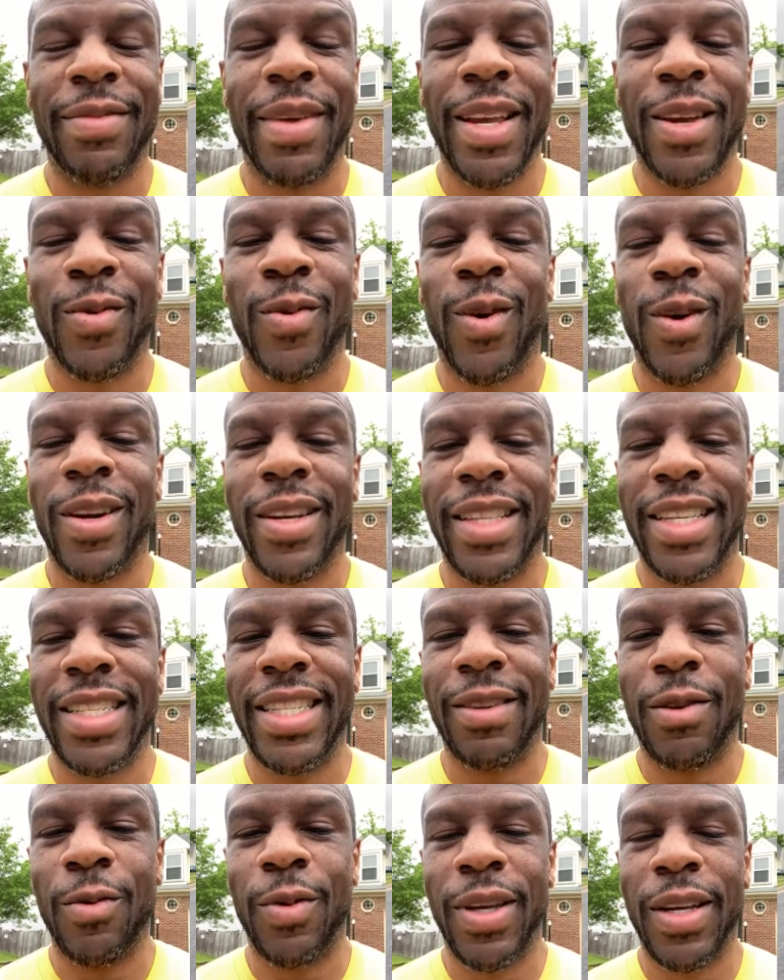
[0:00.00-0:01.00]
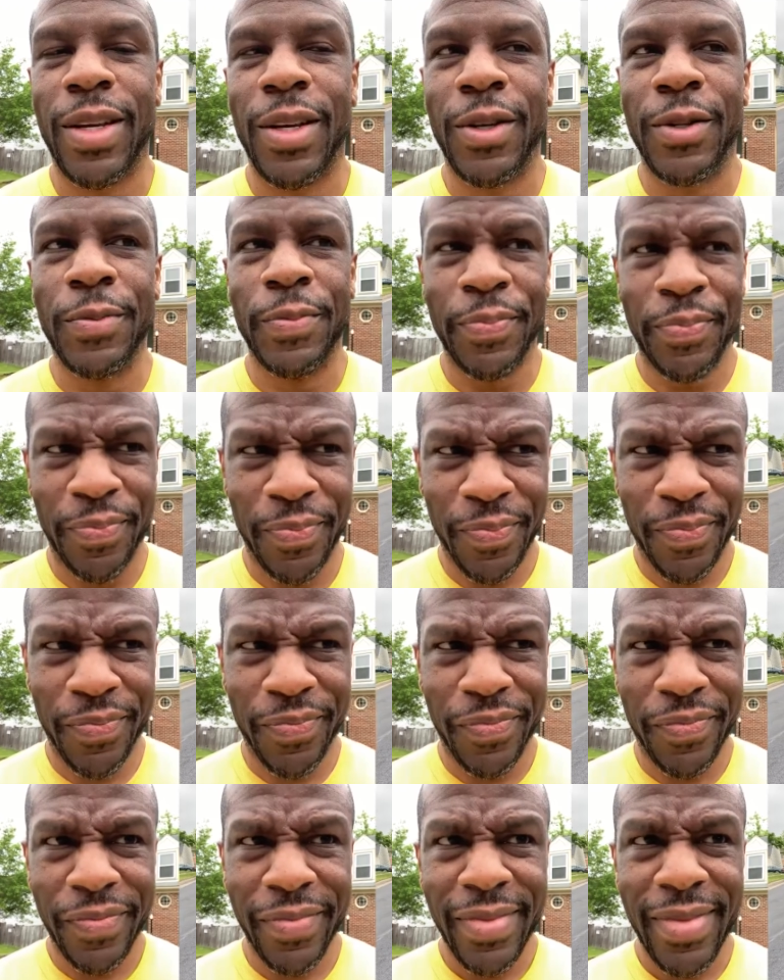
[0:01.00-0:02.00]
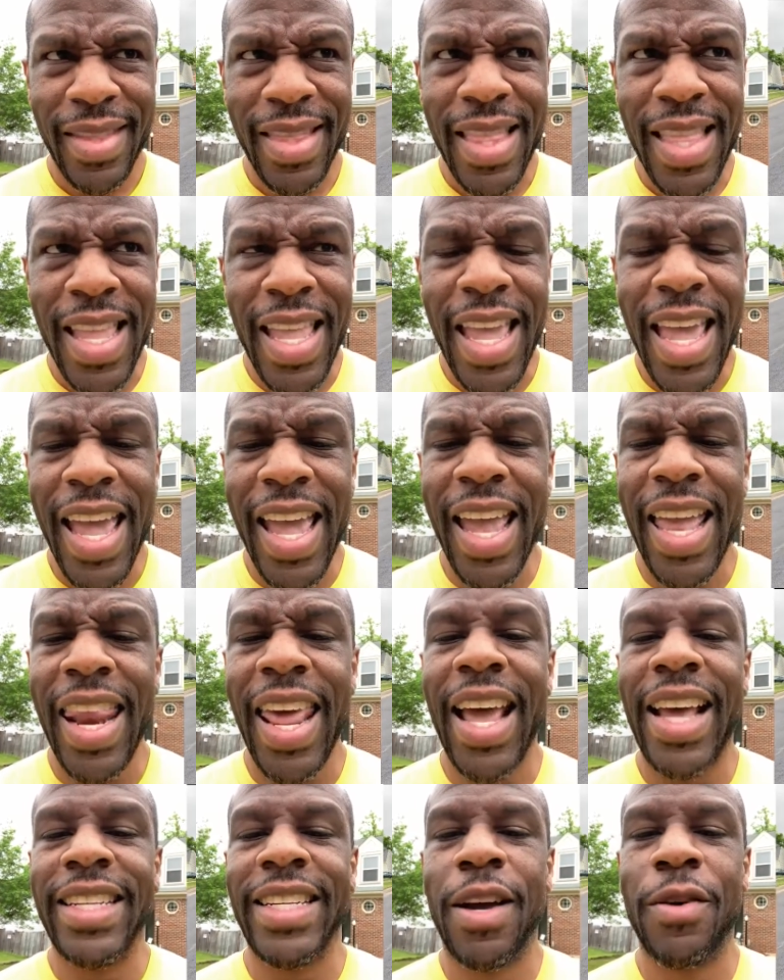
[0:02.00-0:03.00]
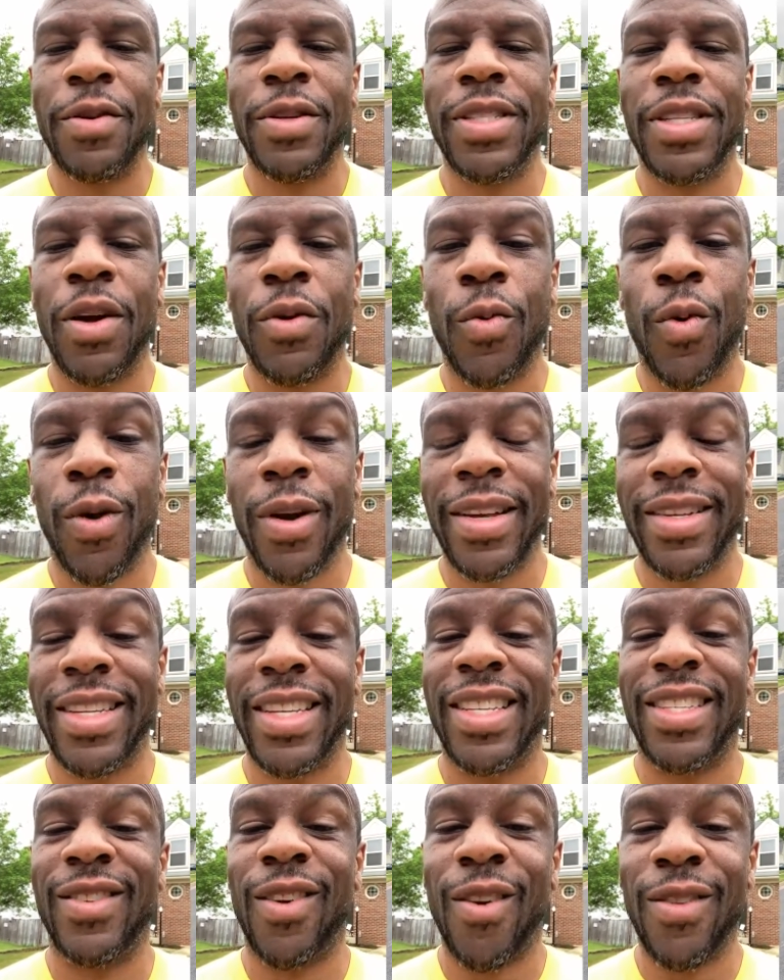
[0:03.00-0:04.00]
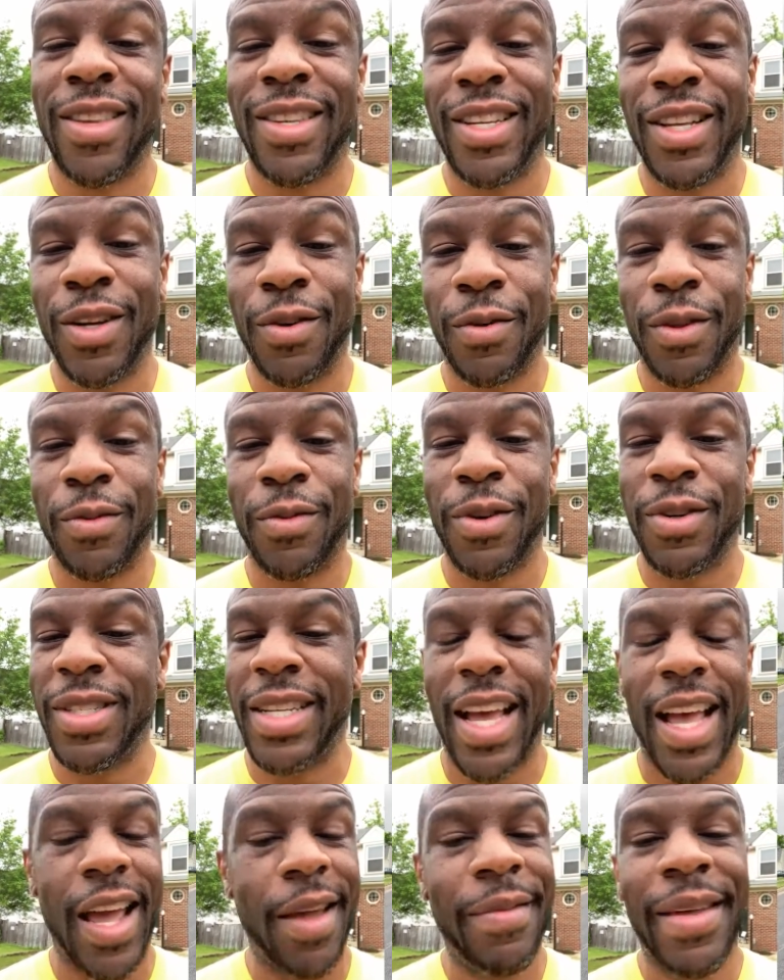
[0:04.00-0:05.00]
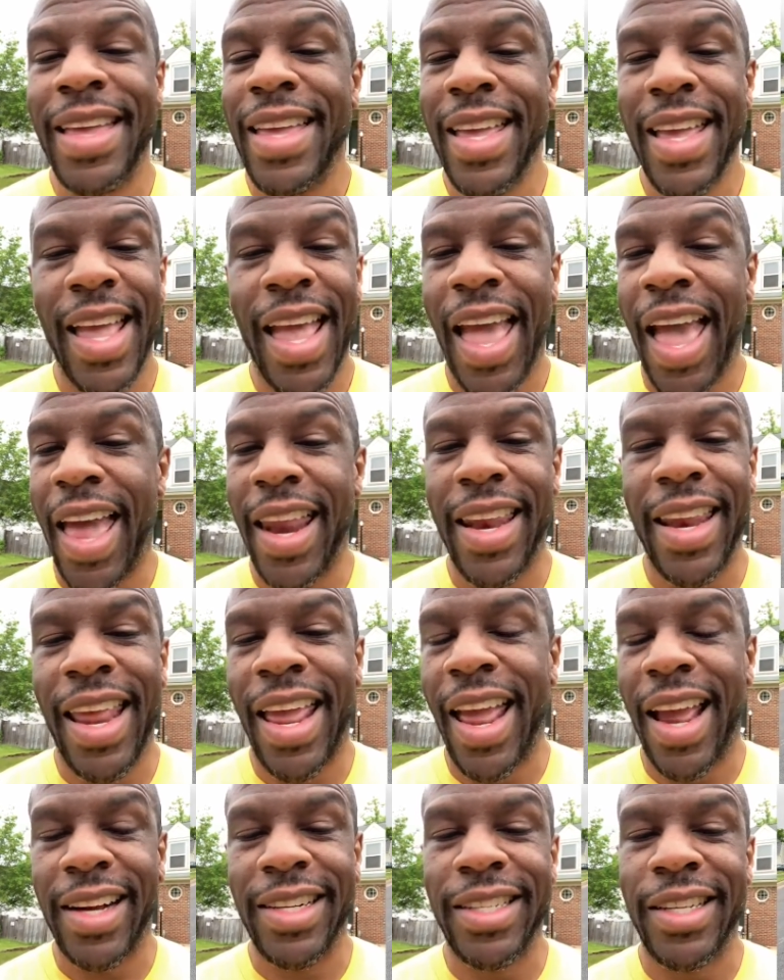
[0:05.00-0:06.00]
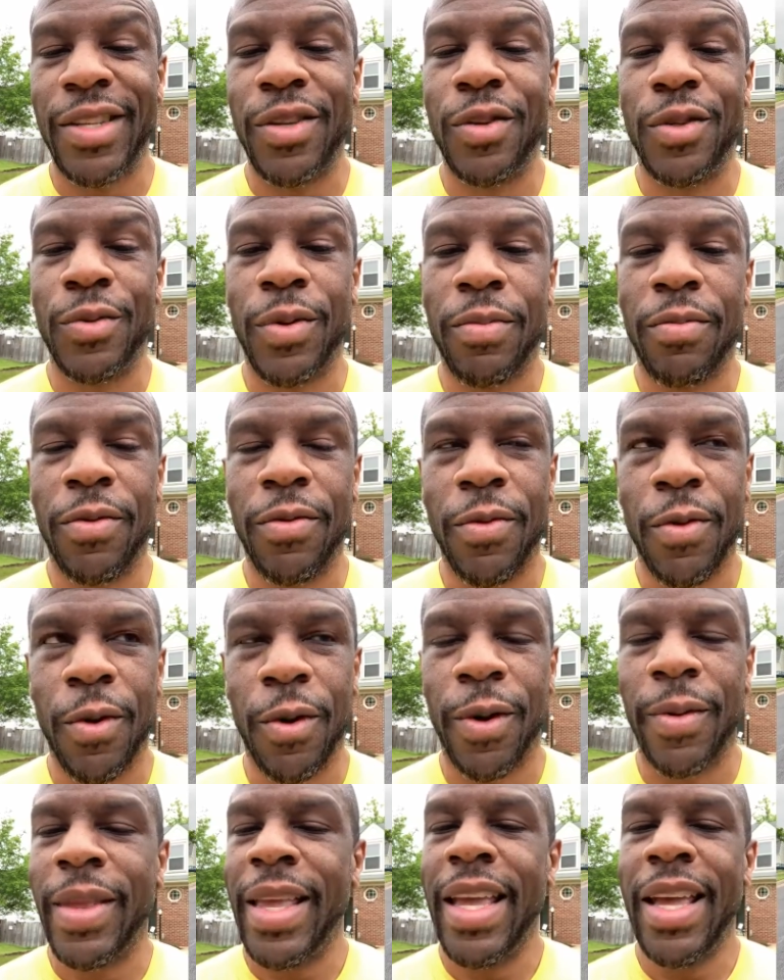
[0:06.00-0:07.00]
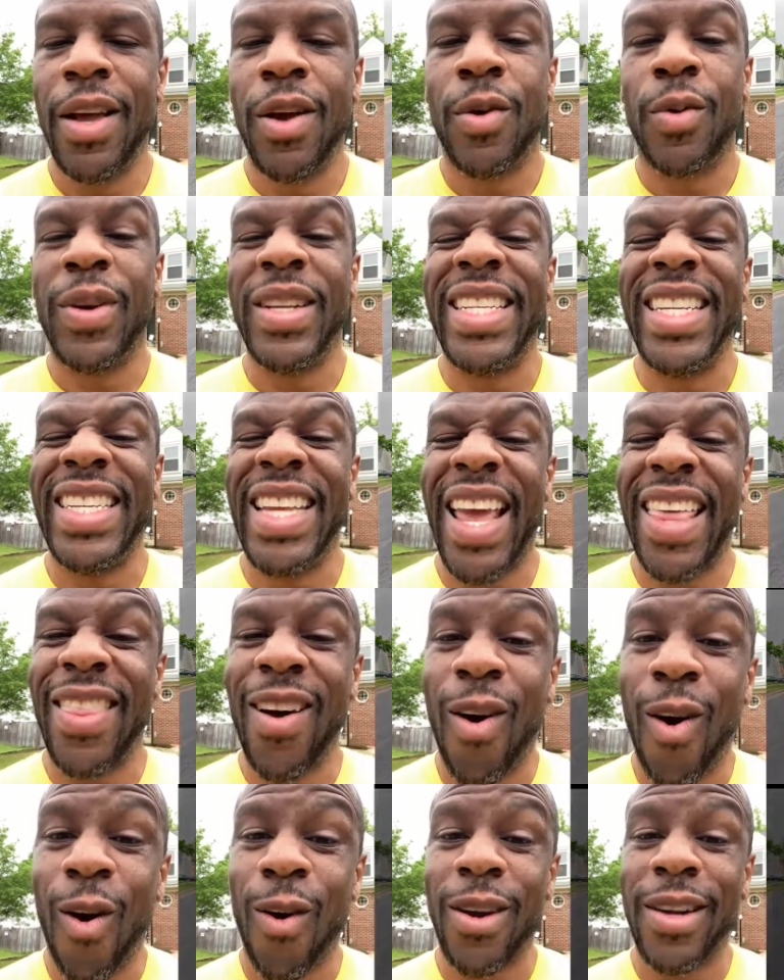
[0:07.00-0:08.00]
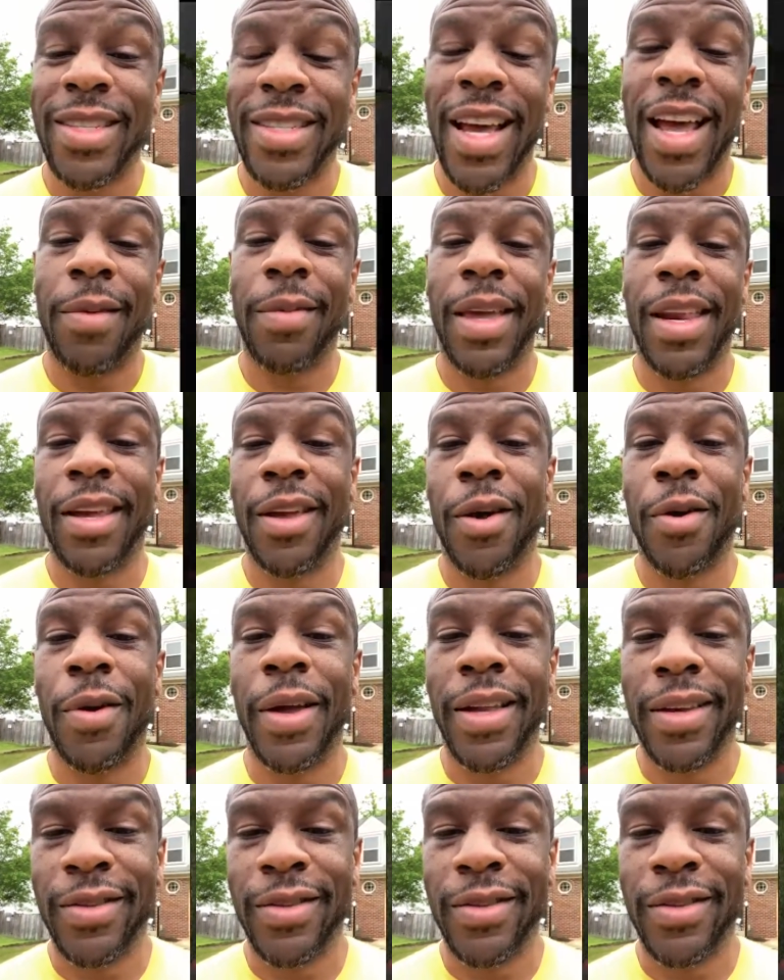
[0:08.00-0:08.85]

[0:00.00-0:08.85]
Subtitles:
it work. Let's see what we can do. And as I was working to start the tiller for the first time, hadn't actually used one before, we just had the hardest time getting it going.